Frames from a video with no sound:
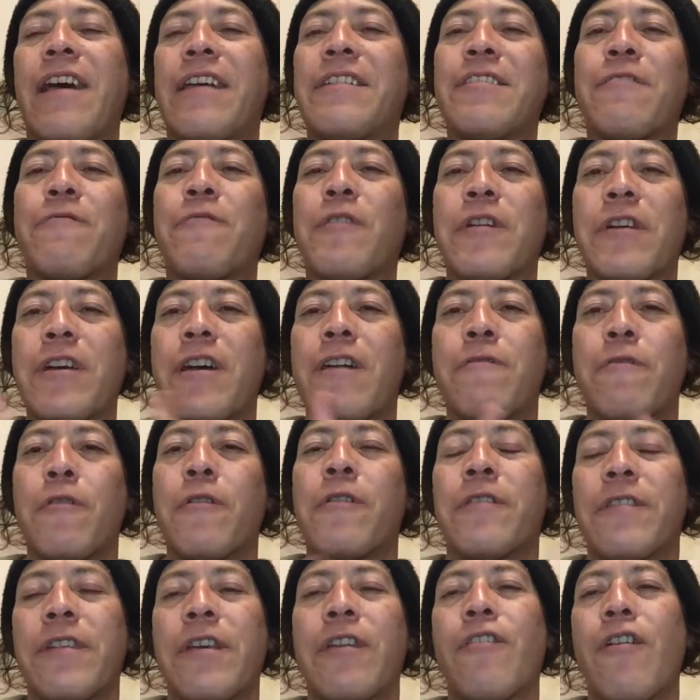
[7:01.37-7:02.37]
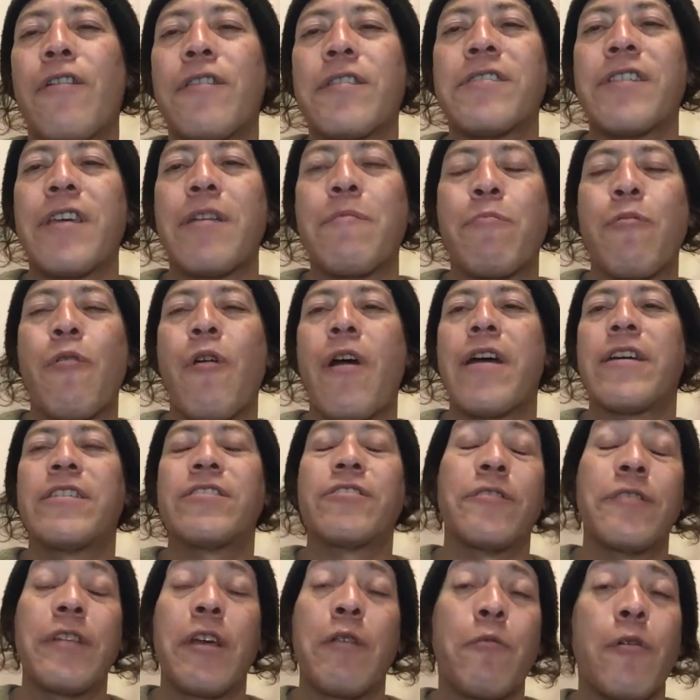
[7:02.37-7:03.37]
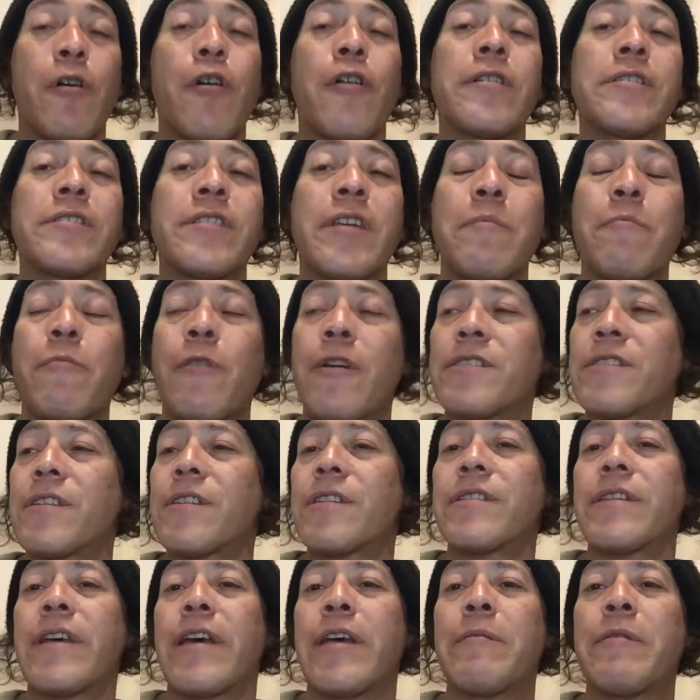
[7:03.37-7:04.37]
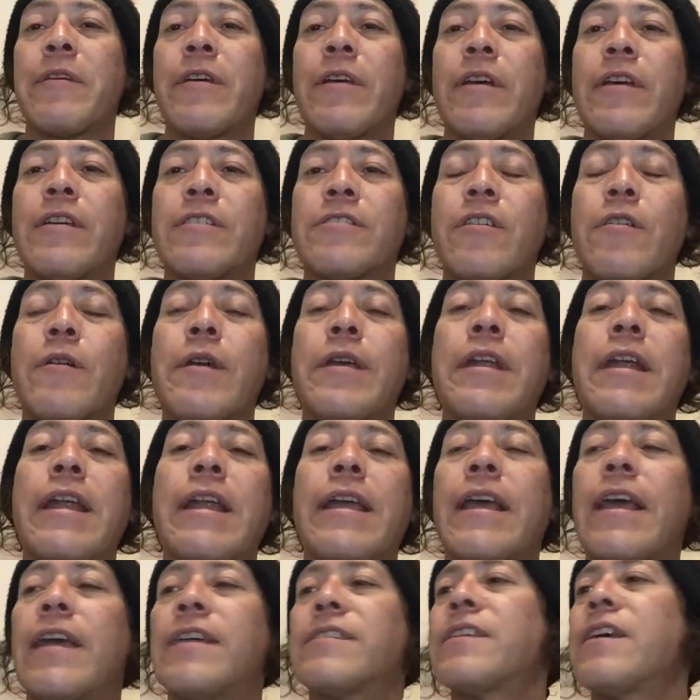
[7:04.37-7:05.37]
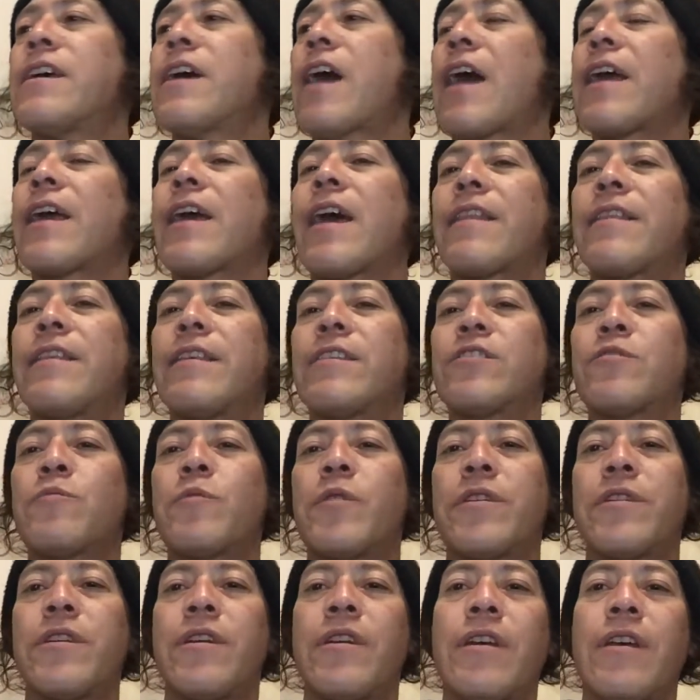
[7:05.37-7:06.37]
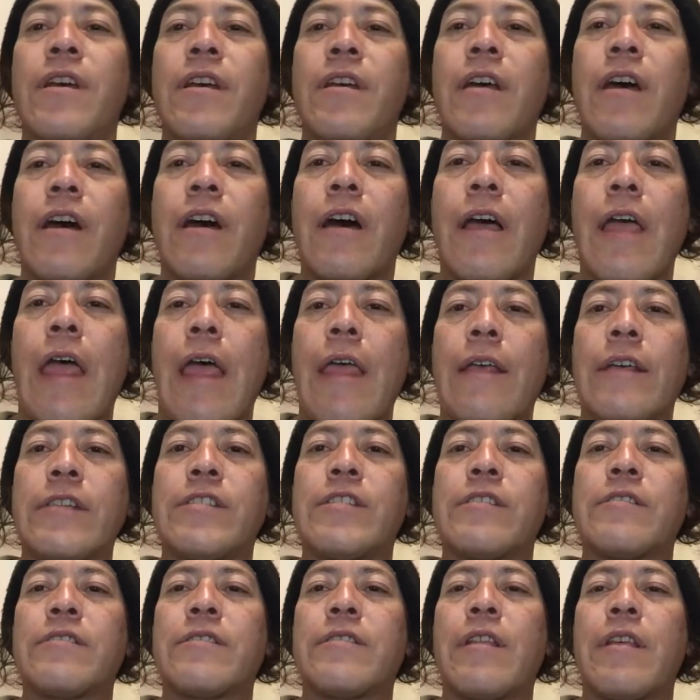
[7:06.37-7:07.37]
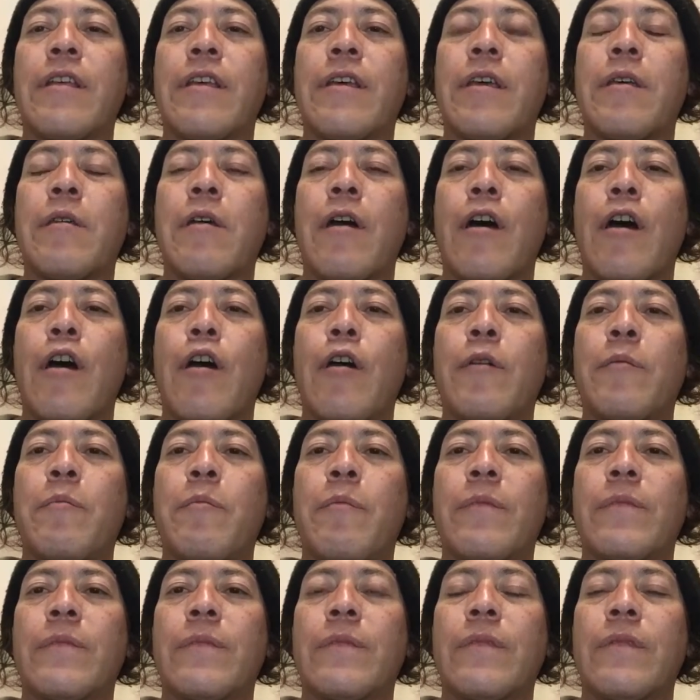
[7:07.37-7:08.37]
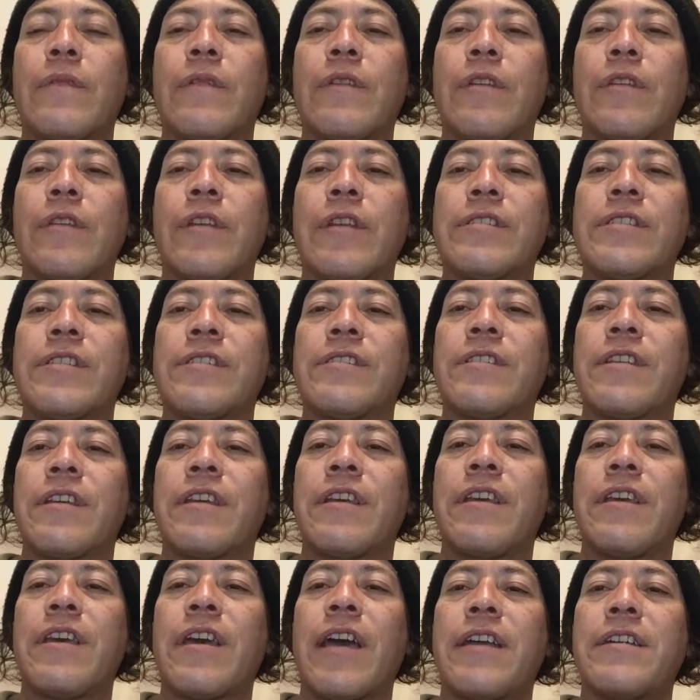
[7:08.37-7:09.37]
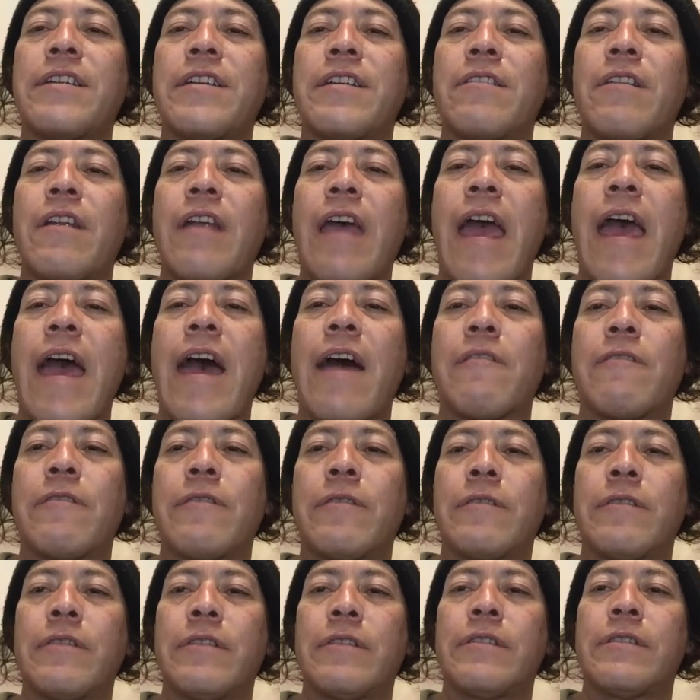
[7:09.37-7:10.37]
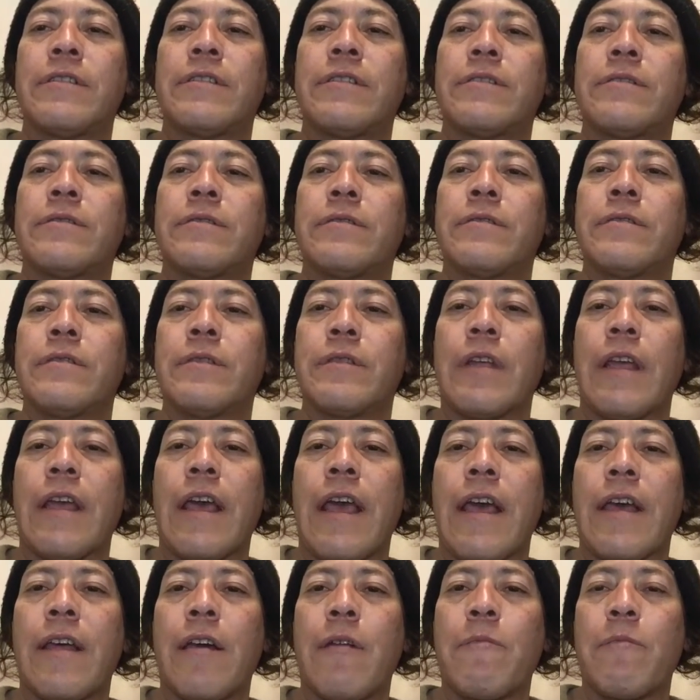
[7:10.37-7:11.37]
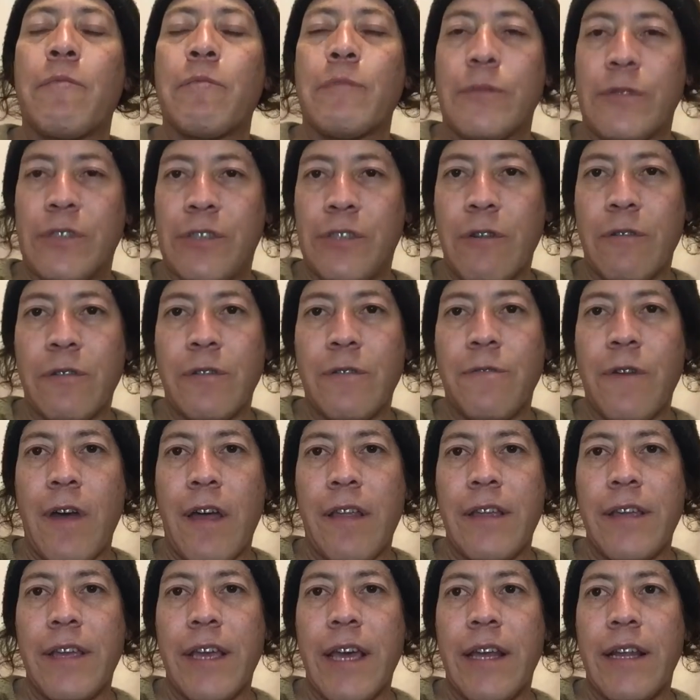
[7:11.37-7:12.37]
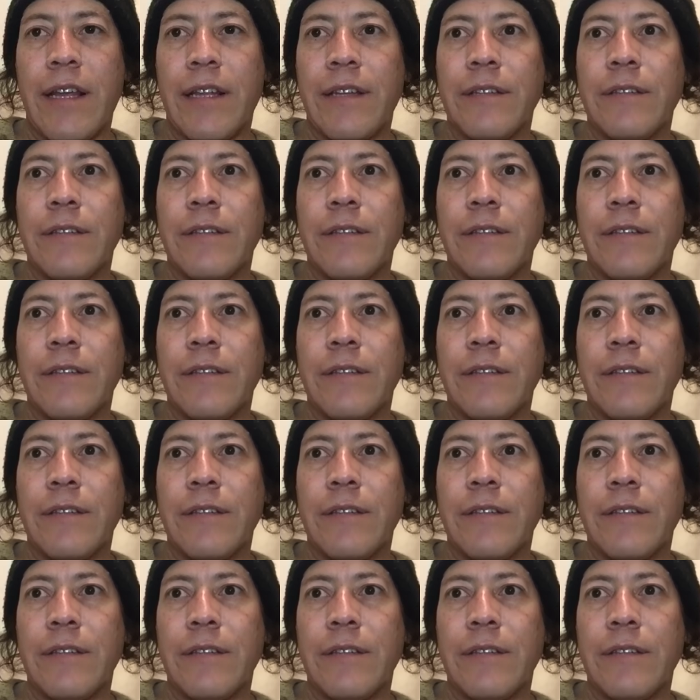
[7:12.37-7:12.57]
different cover. They're all the same price, or they were all the same price at the time. So in any case, I got this one. This is the key I didn't have, and I'm stoked to finally get it.